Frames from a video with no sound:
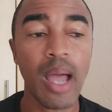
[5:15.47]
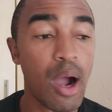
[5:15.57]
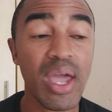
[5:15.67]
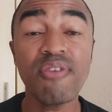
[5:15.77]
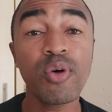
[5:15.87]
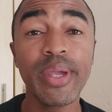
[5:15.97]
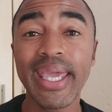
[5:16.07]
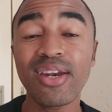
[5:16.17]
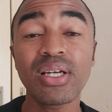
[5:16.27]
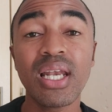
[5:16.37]
However, we
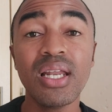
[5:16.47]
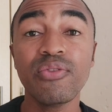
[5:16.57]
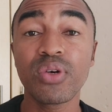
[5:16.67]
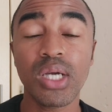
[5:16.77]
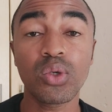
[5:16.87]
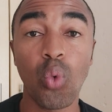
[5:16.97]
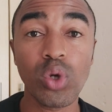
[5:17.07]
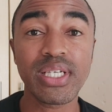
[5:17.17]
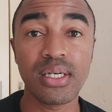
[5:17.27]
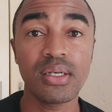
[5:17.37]
cannot live without
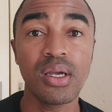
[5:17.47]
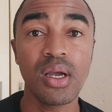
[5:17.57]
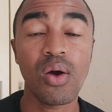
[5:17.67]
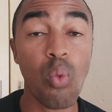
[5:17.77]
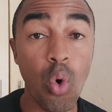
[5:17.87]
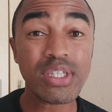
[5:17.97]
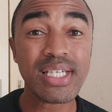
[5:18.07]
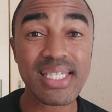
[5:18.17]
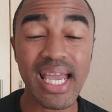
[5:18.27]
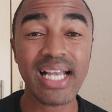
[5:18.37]
water.
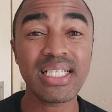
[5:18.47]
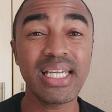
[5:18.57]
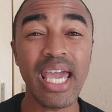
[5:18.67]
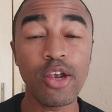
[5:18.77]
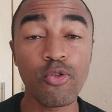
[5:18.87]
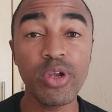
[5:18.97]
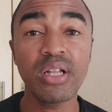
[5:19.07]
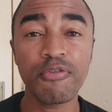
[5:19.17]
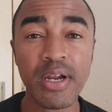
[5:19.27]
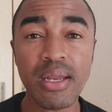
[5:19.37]
Water is actually a
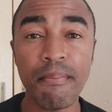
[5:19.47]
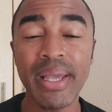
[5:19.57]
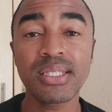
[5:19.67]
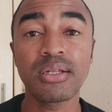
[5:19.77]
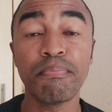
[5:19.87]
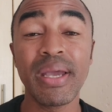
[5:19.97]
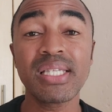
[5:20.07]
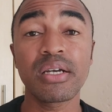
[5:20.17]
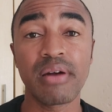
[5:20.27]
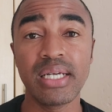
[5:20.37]
real fundamental
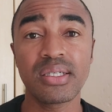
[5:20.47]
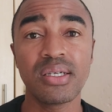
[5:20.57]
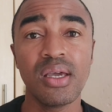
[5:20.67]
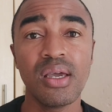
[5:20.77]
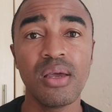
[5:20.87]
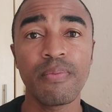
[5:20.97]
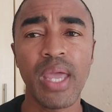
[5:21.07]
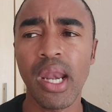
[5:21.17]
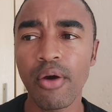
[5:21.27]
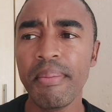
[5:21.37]
basic right.
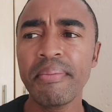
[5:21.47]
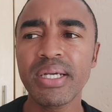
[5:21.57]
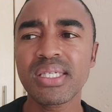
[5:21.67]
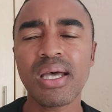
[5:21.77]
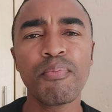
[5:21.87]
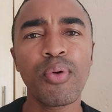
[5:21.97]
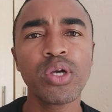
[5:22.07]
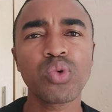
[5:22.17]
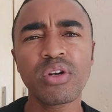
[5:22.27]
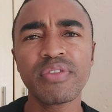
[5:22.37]
And I remember at some
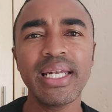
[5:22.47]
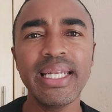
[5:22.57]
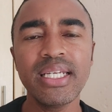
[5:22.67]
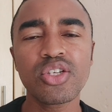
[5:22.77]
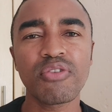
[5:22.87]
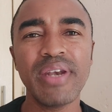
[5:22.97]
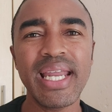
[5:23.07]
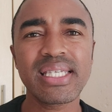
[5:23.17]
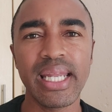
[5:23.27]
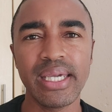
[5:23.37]
point, one of the leaders of
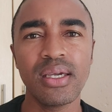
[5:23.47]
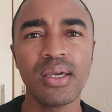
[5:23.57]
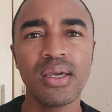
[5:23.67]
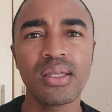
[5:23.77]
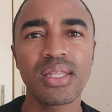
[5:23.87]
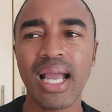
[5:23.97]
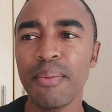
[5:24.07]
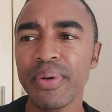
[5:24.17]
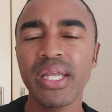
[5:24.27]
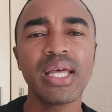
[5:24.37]
Nestle, the
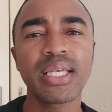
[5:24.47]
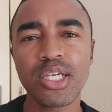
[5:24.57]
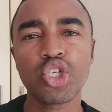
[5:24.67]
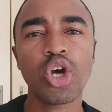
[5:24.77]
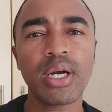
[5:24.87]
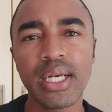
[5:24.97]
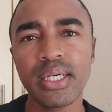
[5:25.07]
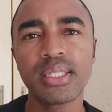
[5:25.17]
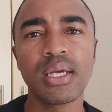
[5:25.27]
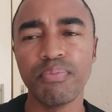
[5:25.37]
company that does
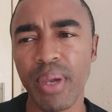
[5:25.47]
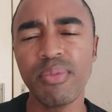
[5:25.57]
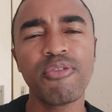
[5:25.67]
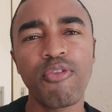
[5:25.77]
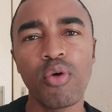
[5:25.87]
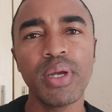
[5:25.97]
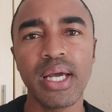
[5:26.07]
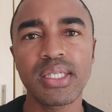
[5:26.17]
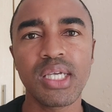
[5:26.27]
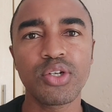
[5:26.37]
chocolate and baby
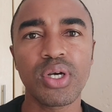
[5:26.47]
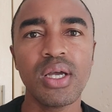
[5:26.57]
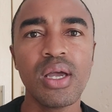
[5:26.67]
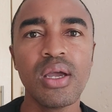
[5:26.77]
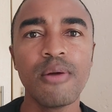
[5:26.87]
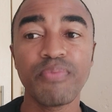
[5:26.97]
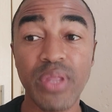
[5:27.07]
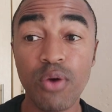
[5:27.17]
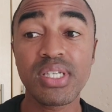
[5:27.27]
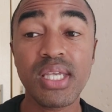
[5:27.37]
formula, etc.,
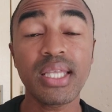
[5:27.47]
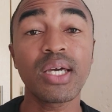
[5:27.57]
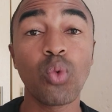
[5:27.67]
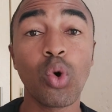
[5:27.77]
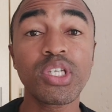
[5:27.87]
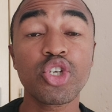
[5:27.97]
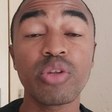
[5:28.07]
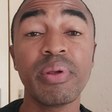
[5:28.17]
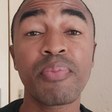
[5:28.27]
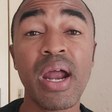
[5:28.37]
they were saying that water
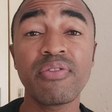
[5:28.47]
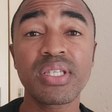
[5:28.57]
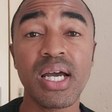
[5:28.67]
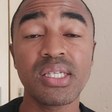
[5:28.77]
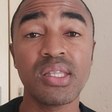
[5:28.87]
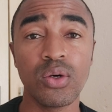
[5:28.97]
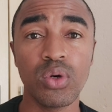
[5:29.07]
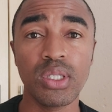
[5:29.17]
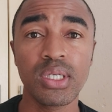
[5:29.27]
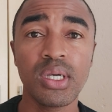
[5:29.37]
should be privatized in the
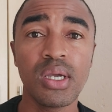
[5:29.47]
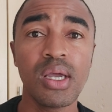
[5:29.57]
world.